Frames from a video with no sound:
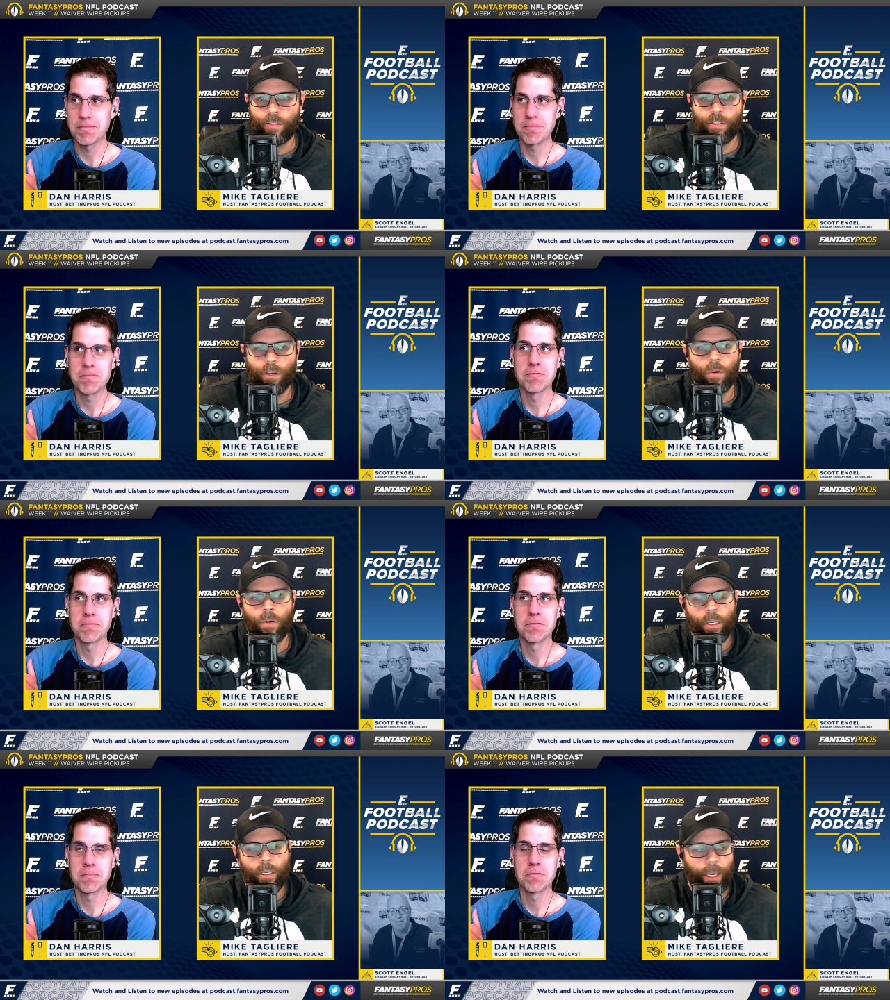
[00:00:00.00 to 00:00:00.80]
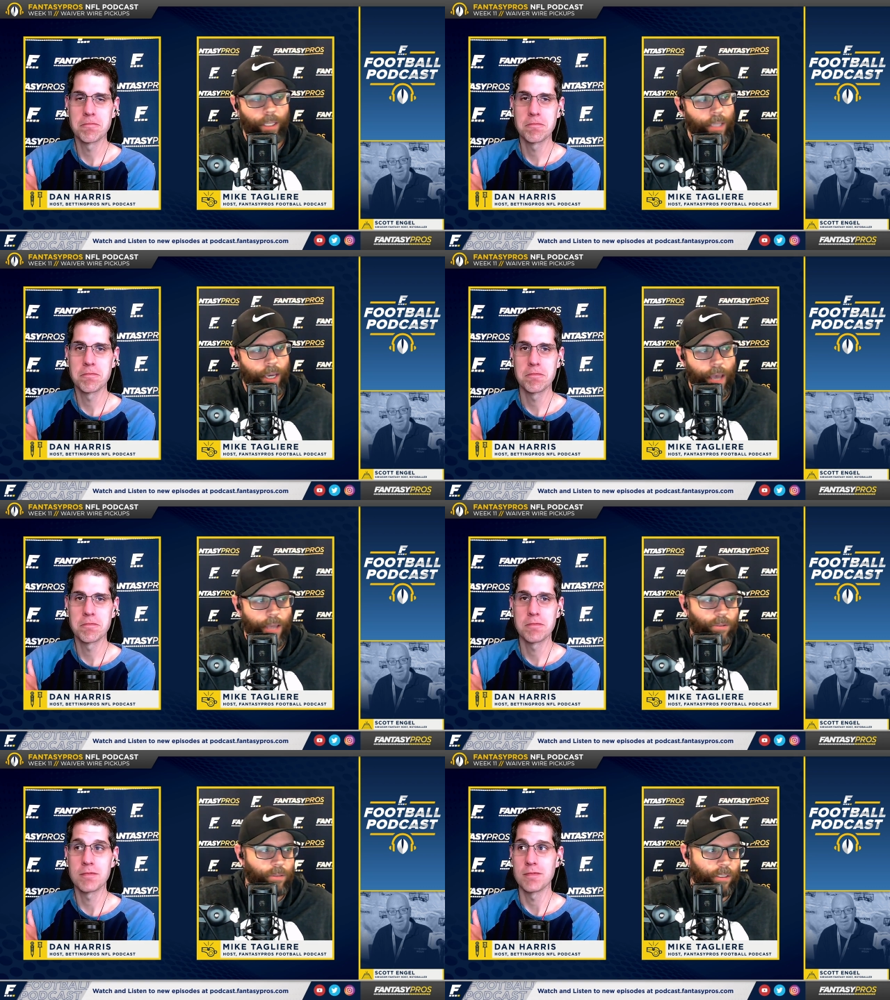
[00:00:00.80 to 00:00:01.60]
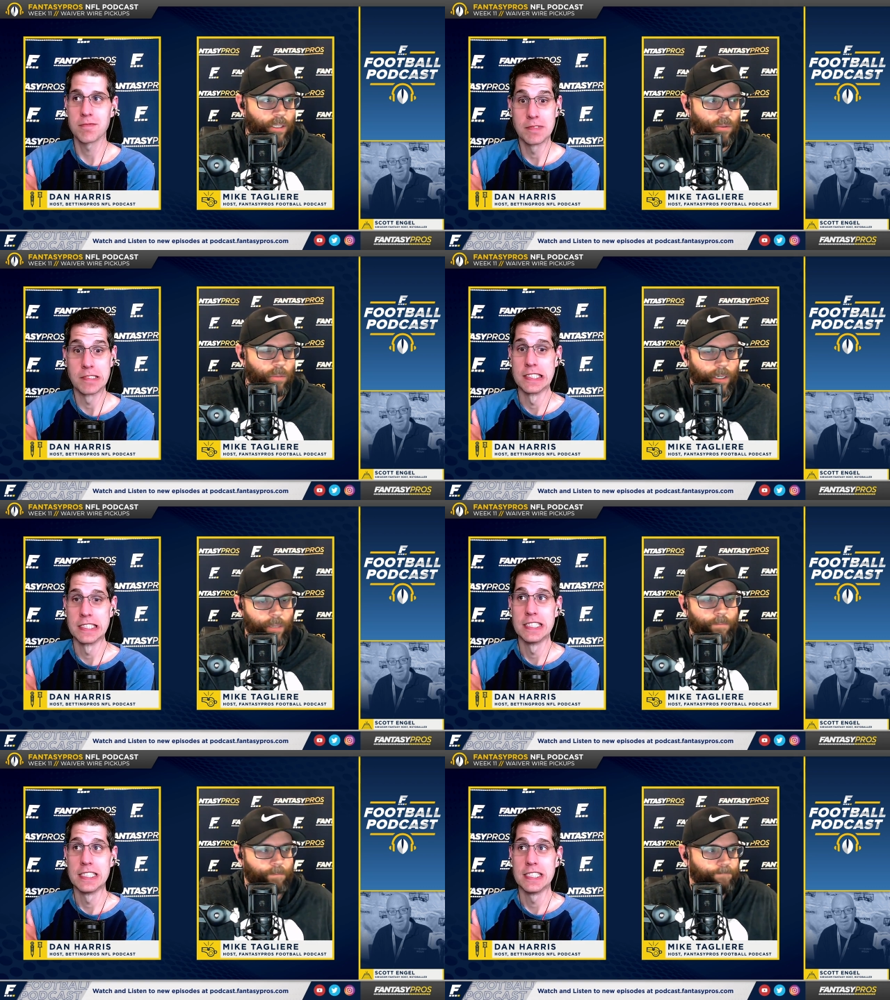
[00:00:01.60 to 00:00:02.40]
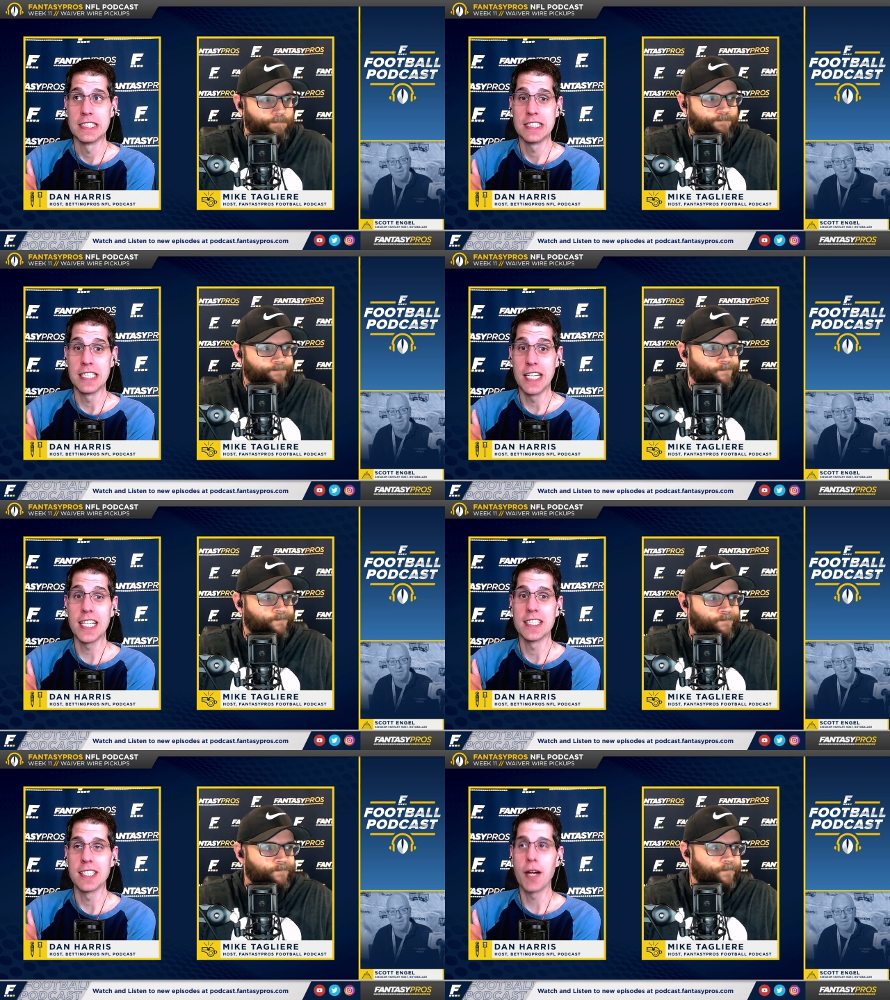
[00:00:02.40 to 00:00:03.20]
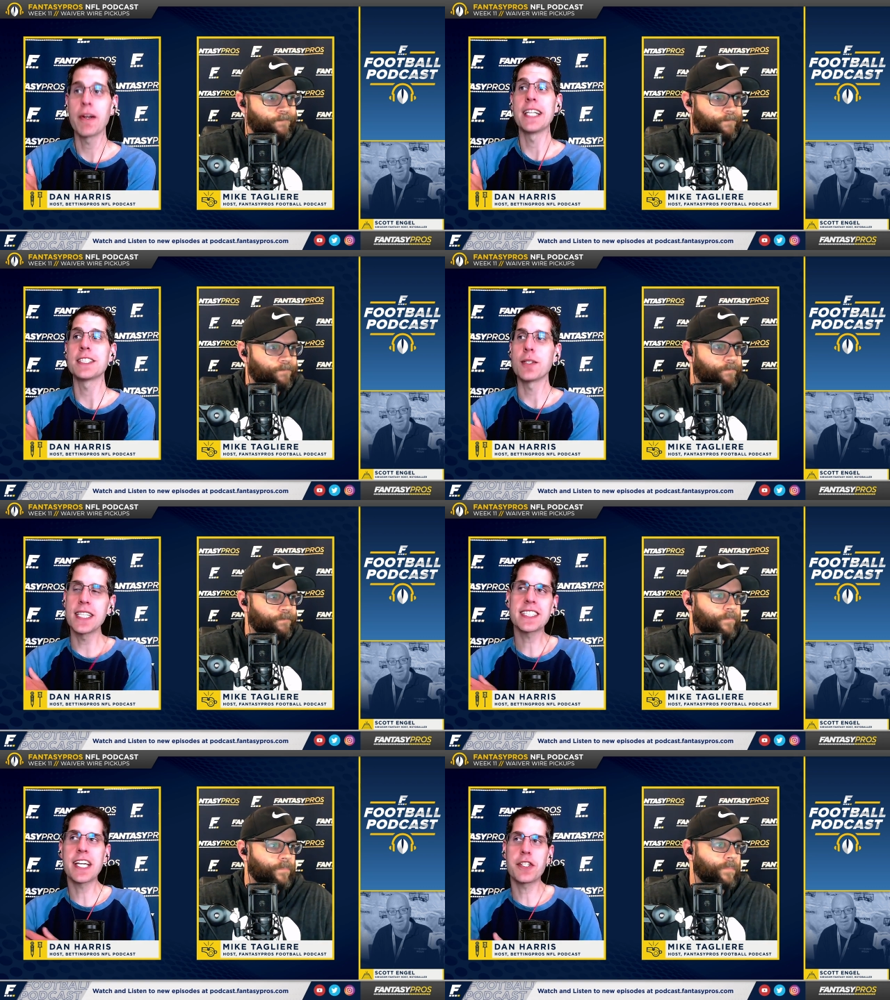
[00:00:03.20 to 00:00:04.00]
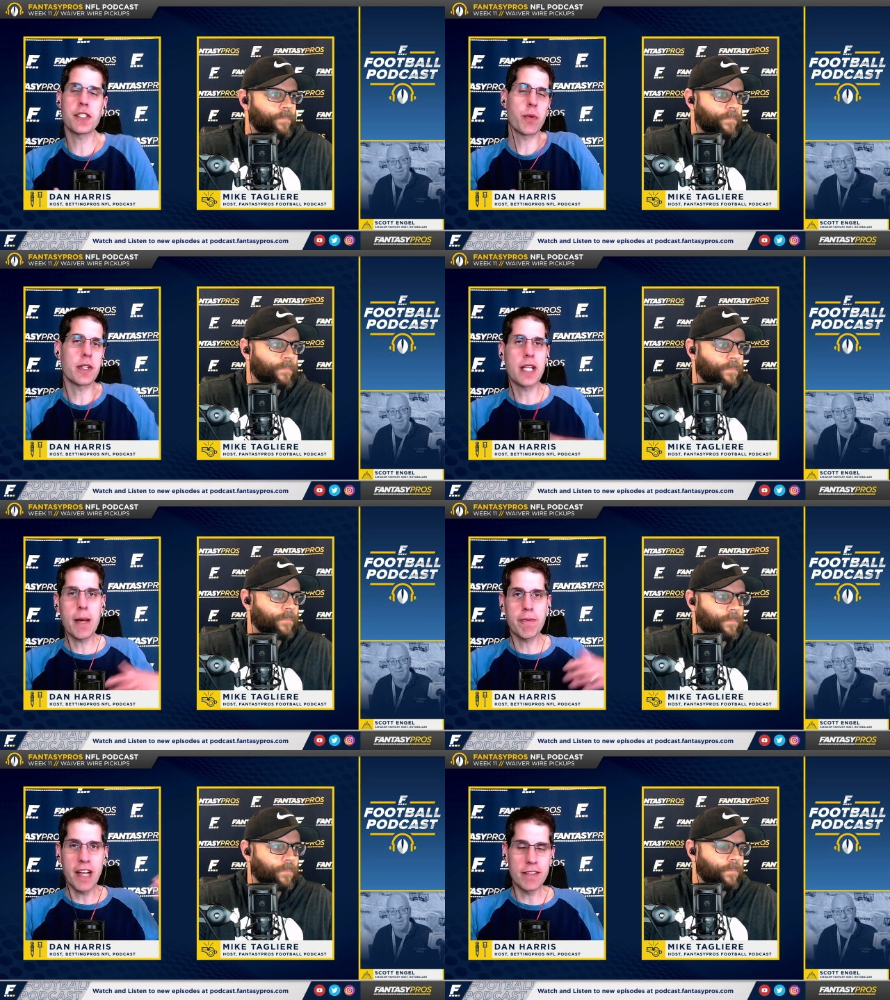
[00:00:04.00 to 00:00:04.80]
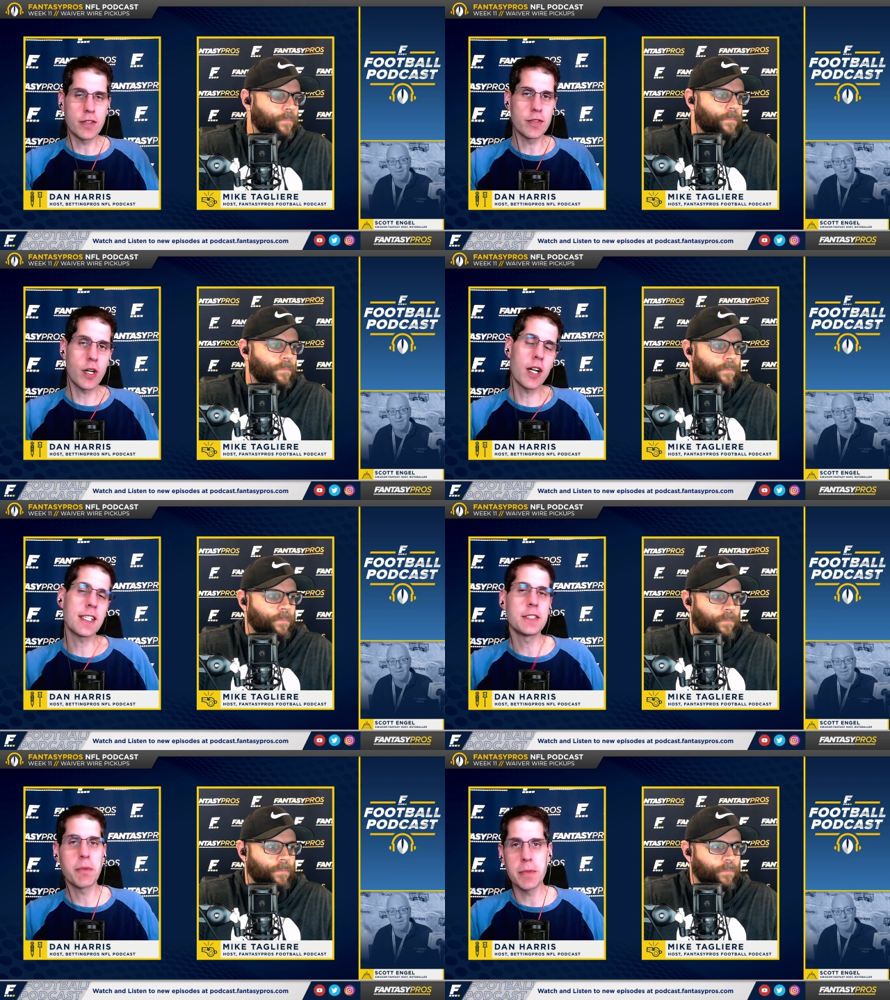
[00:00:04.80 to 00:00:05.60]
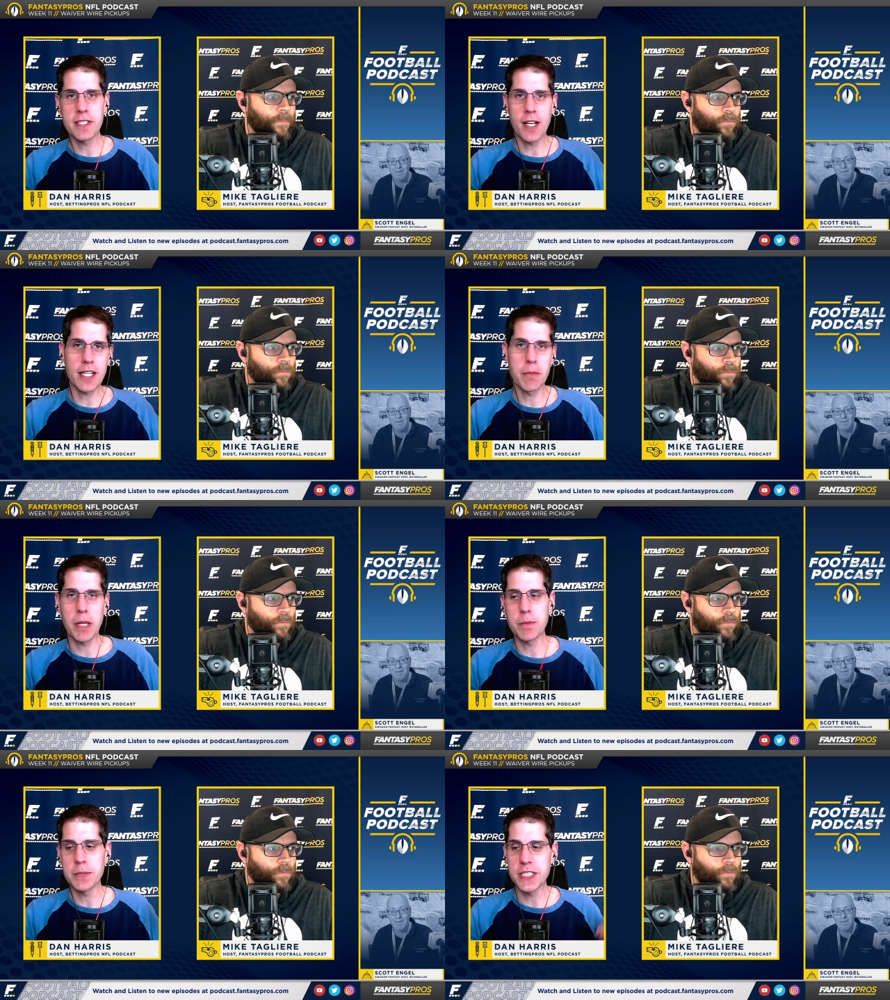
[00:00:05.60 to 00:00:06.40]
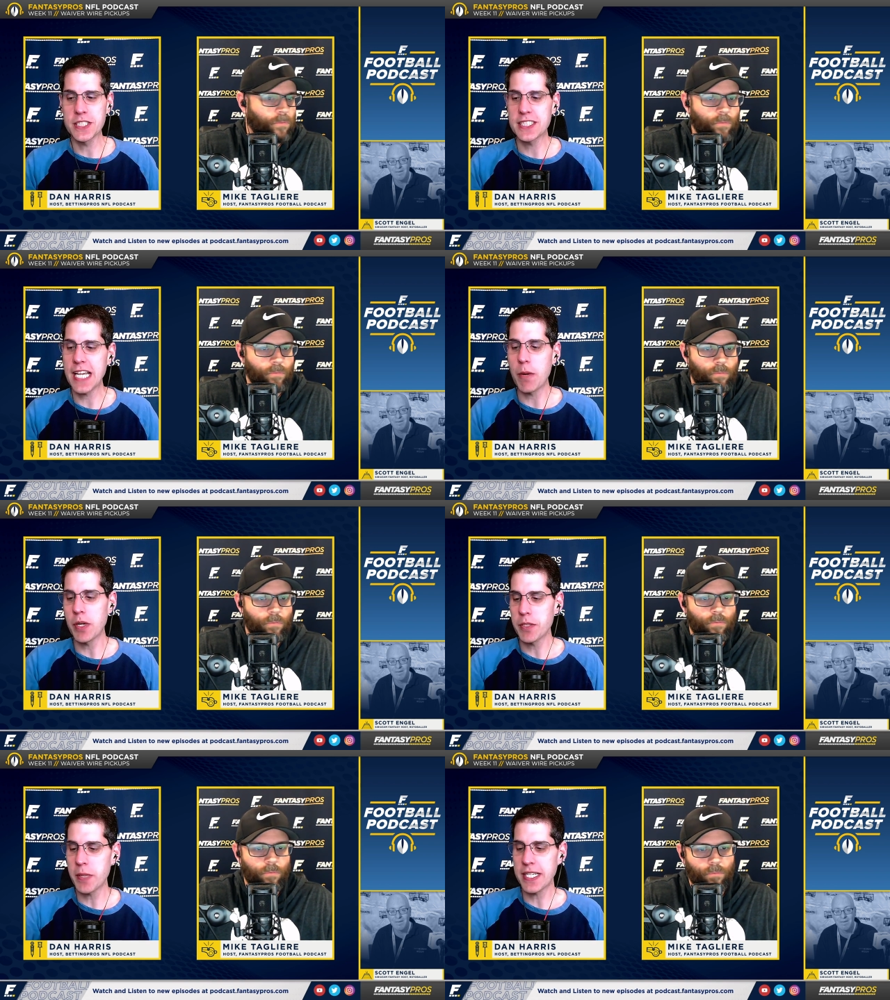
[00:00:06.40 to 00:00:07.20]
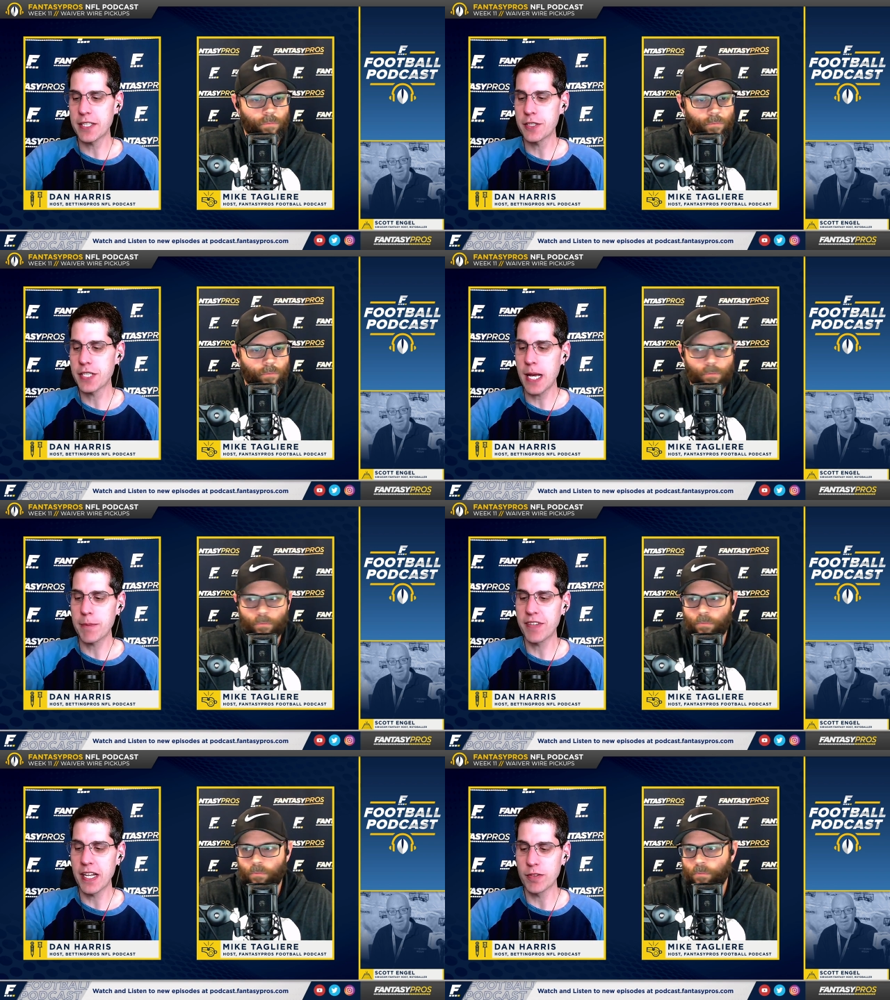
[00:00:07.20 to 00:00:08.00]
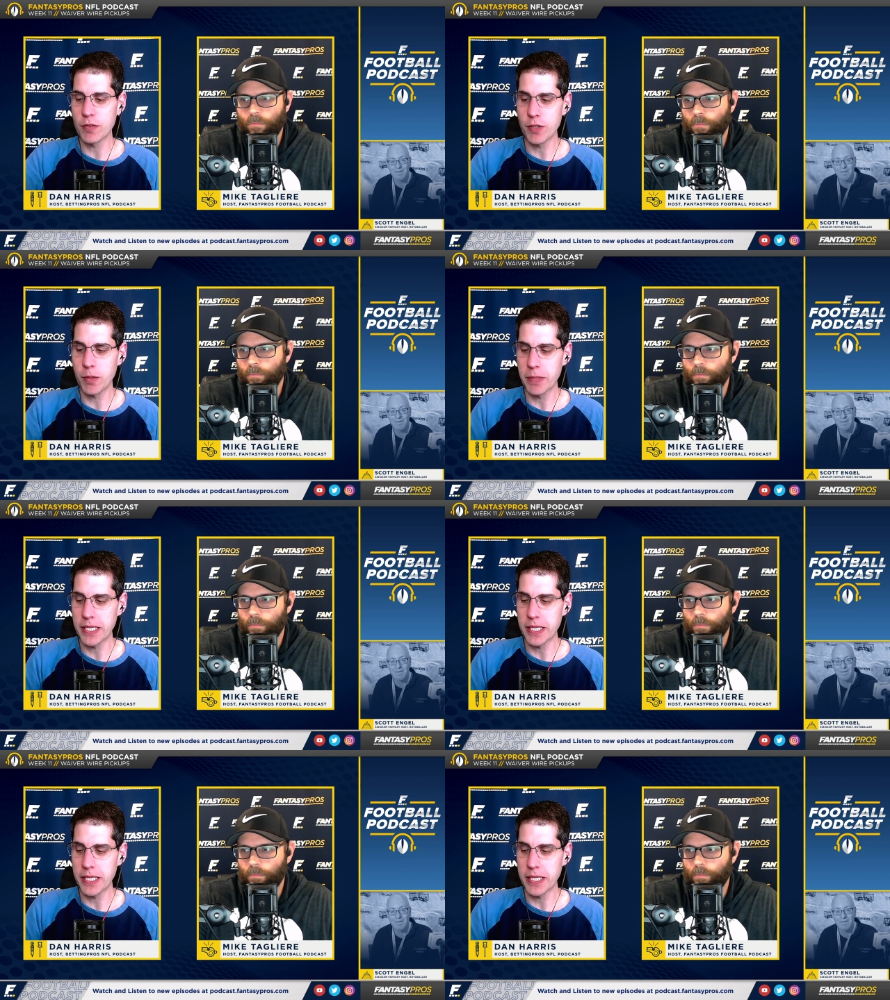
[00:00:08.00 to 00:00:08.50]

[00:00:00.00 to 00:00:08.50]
Speaker 1: So, yeah, I, I do think he's worth pickup.
Speaker 2: Yeah. All right. So let's get just to our top five overall, because we've been talking by position. Scott, why don't you break down your top five overall